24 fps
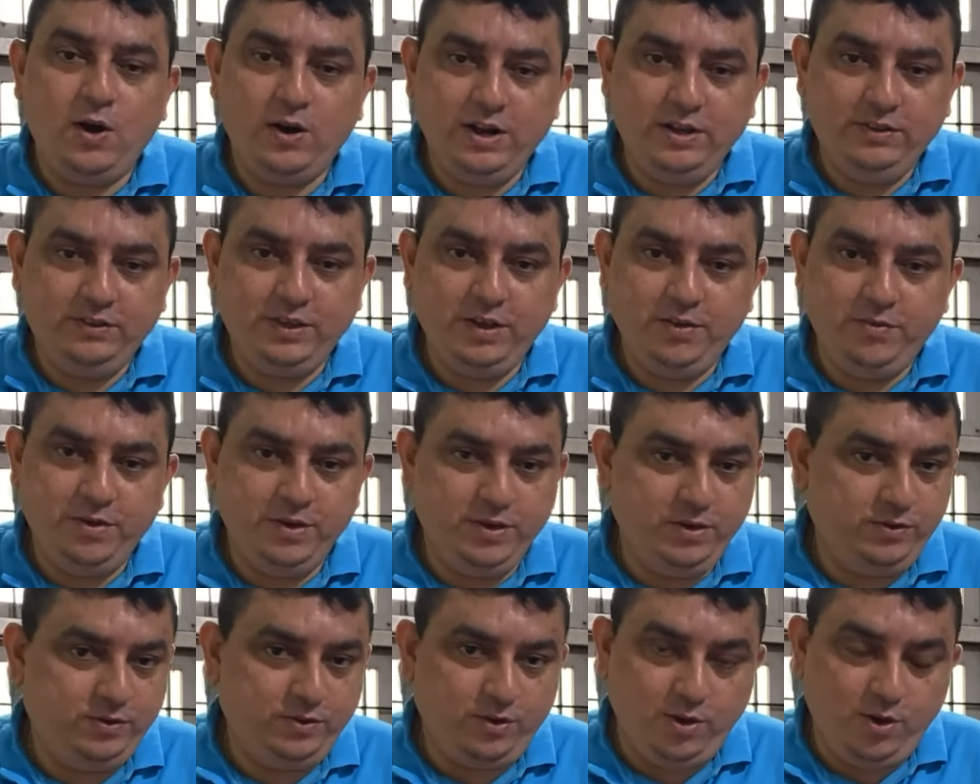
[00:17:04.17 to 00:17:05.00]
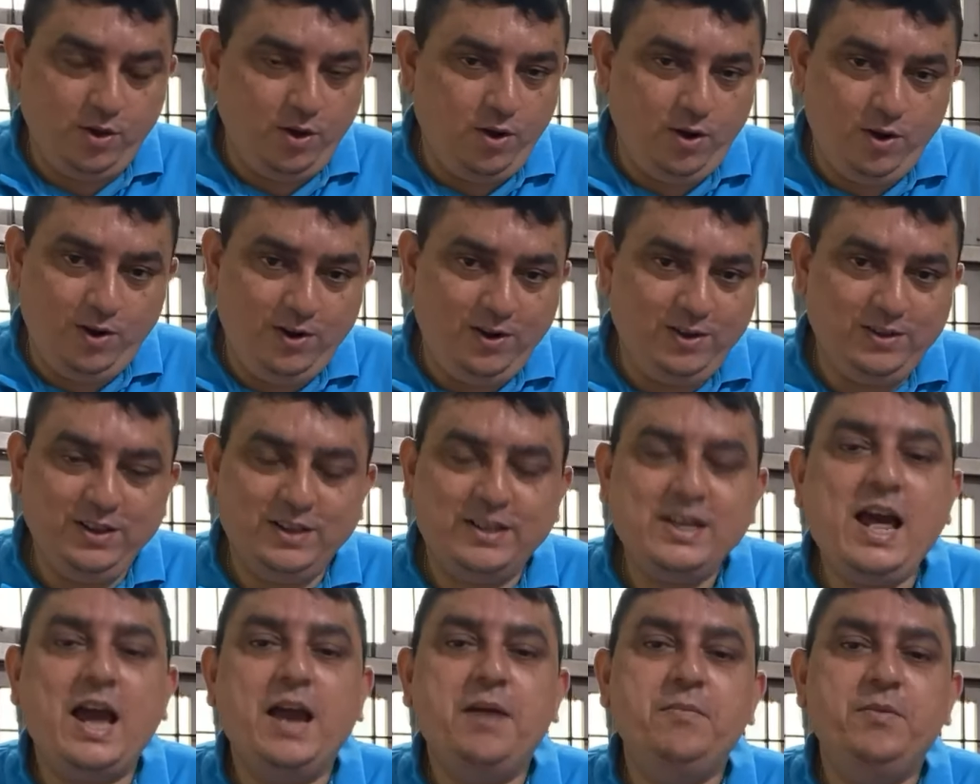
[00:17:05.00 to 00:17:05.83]
has given us all the
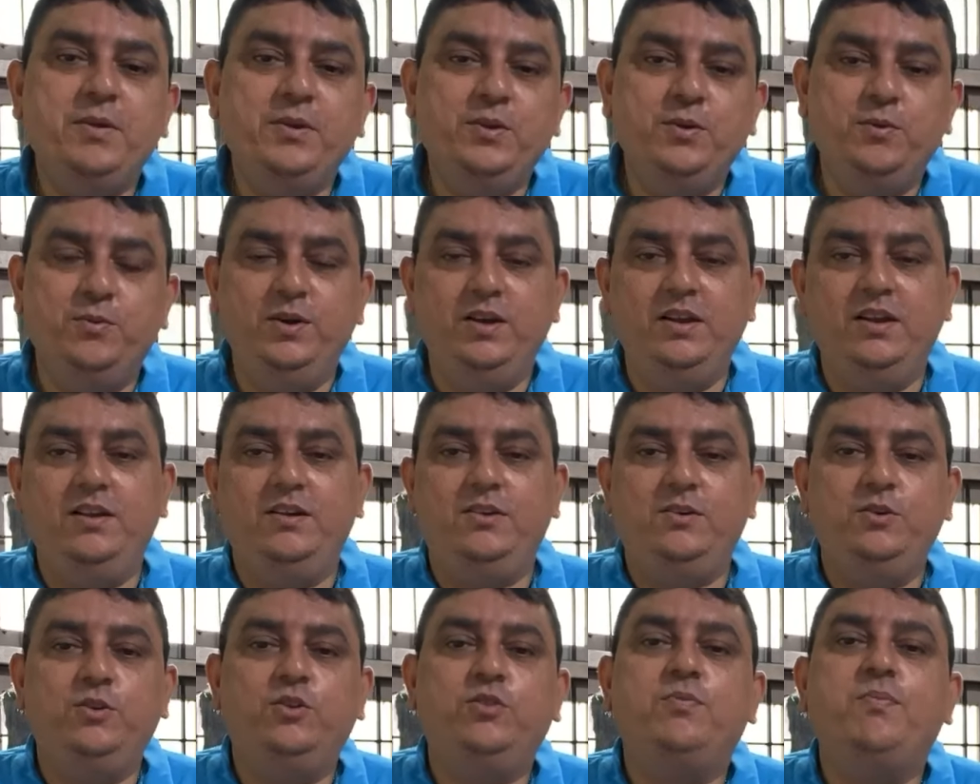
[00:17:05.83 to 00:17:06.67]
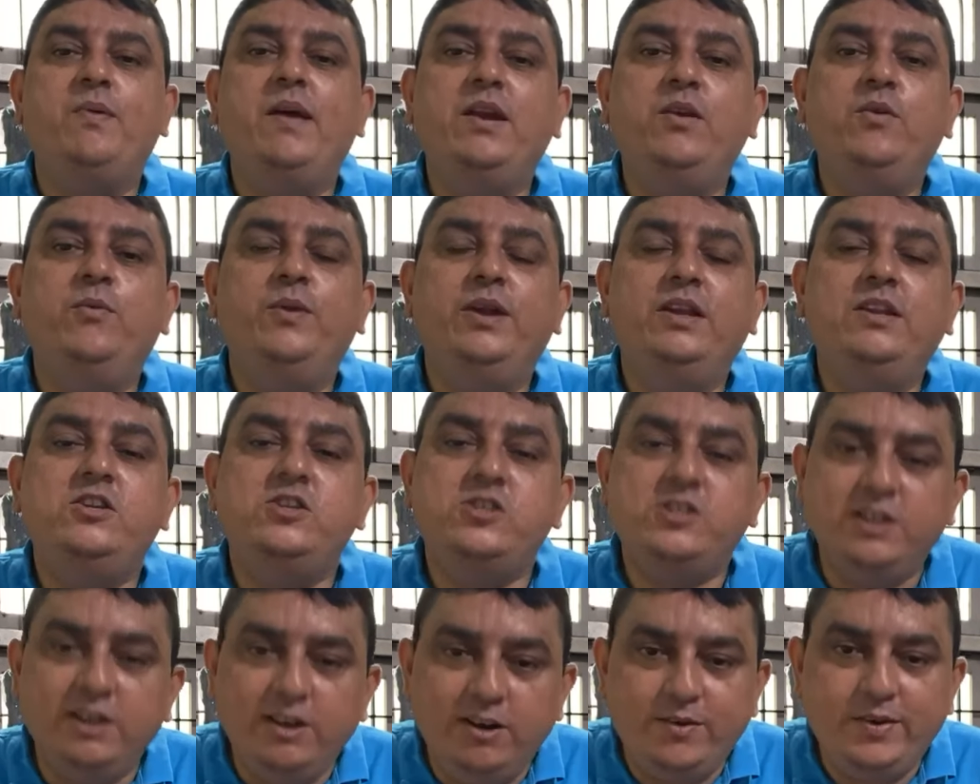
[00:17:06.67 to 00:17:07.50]
time in the world to spend with
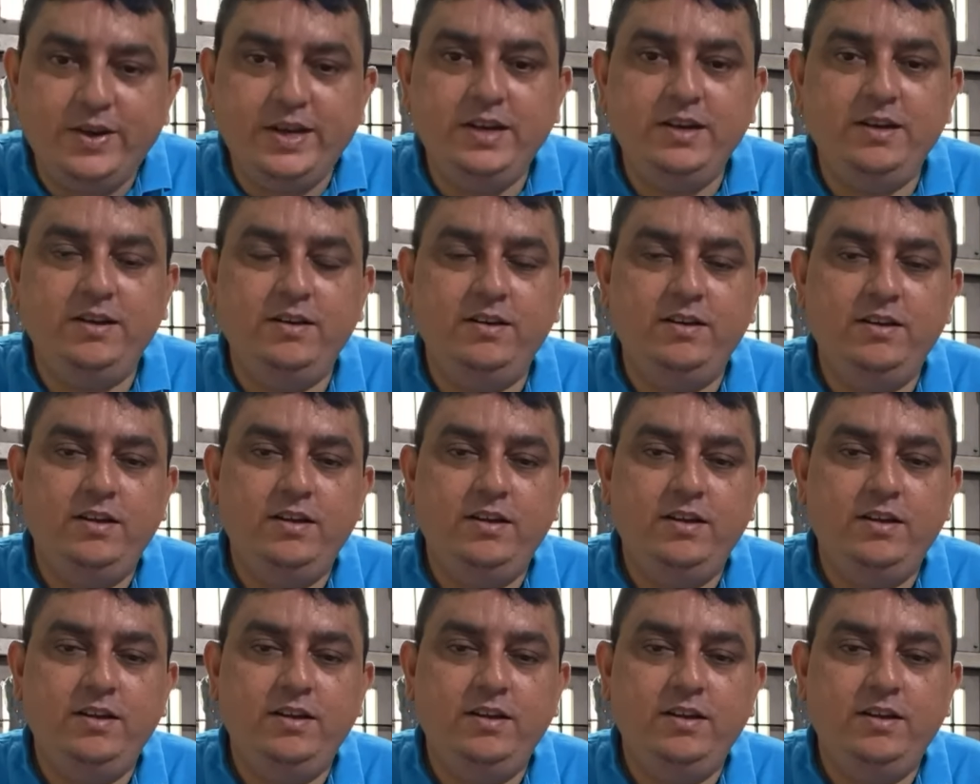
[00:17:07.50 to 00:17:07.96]
children,